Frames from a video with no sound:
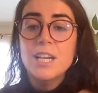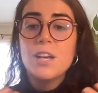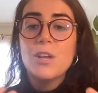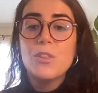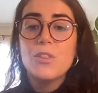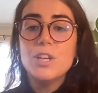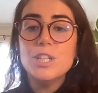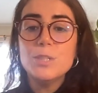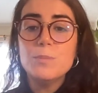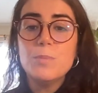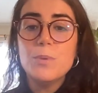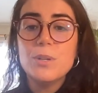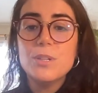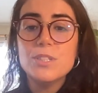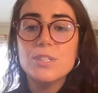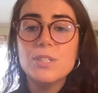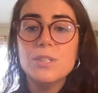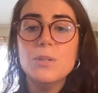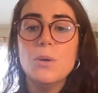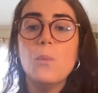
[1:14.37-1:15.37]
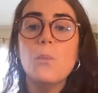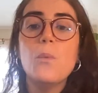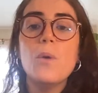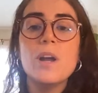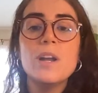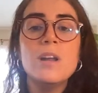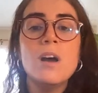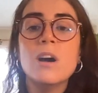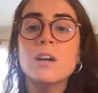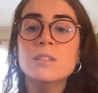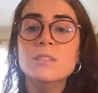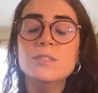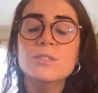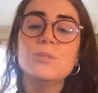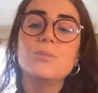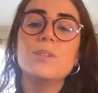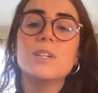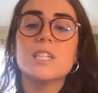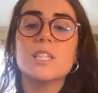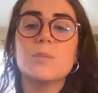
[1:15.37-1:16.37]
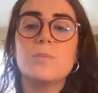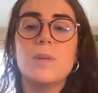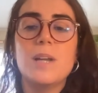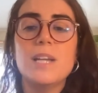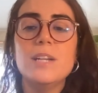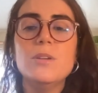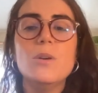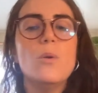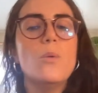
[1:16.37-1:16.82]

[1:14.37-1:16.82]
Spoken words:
this person went on to explain